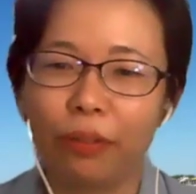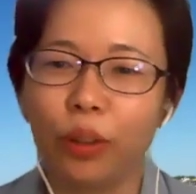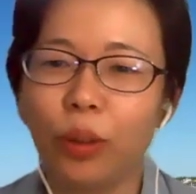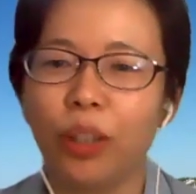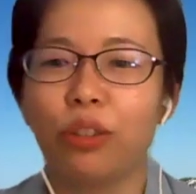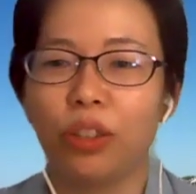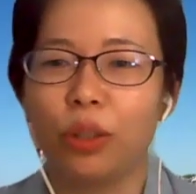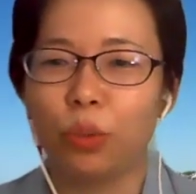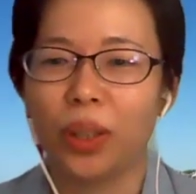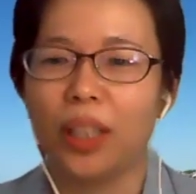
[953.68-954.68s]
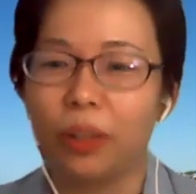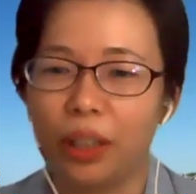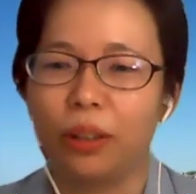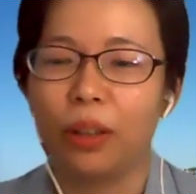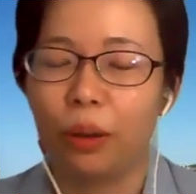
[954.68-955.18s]
have no interest working
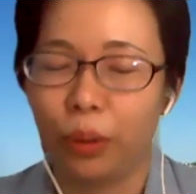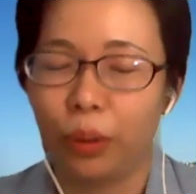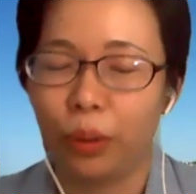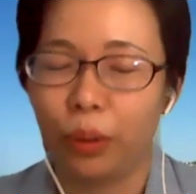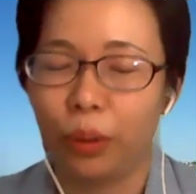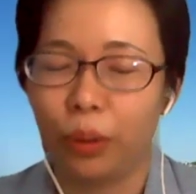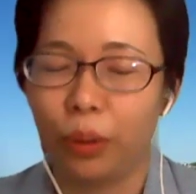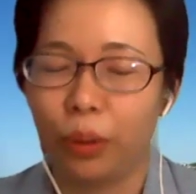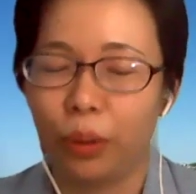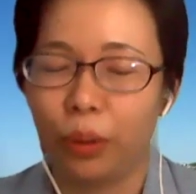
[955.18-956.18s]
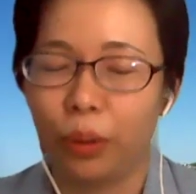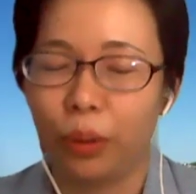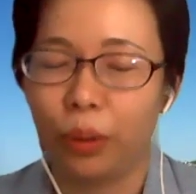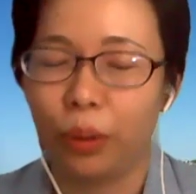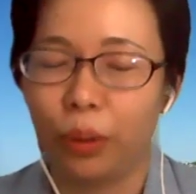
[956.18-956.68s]
with
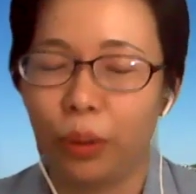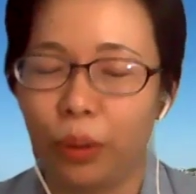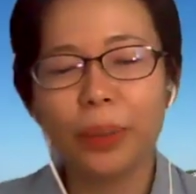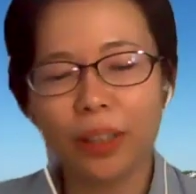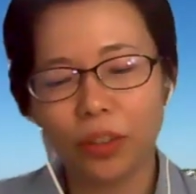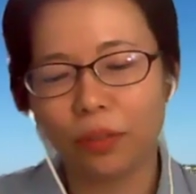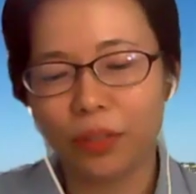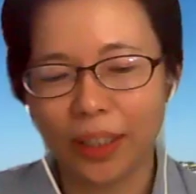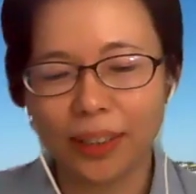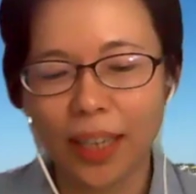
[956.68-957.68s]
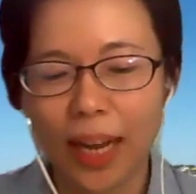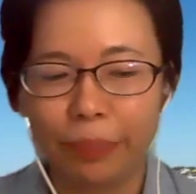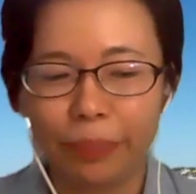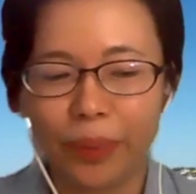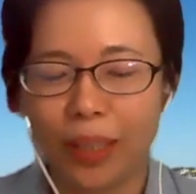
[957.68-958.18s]
children. But then because
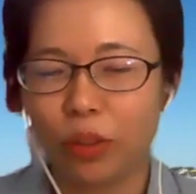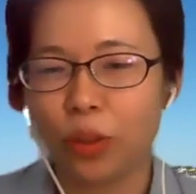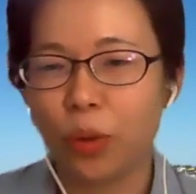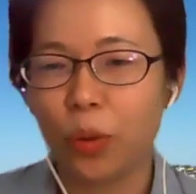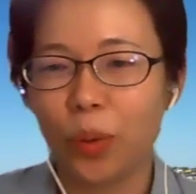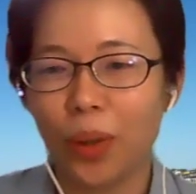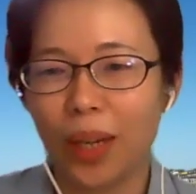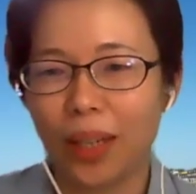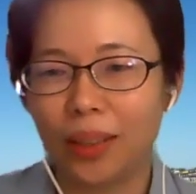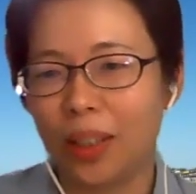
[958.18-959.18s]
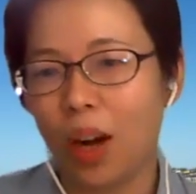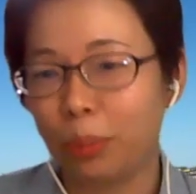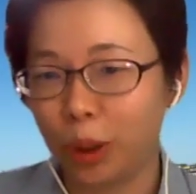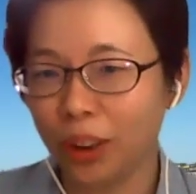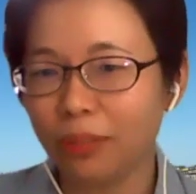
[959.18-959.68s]
of that time, there's
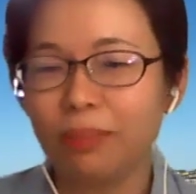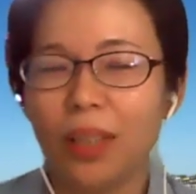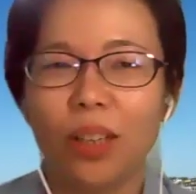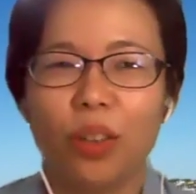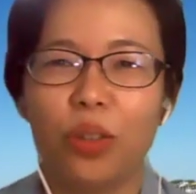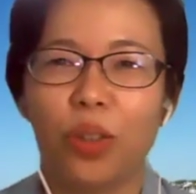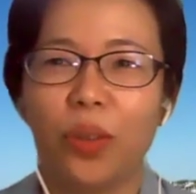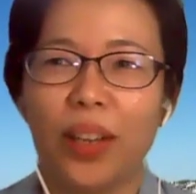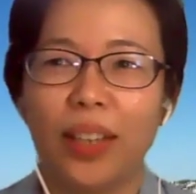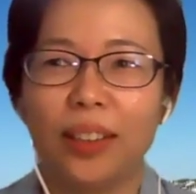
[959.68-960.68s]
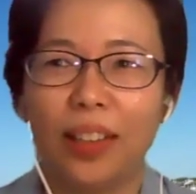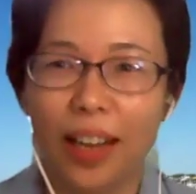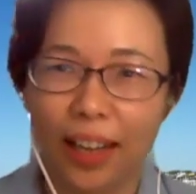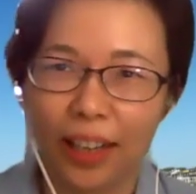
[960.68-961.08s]
no other option. So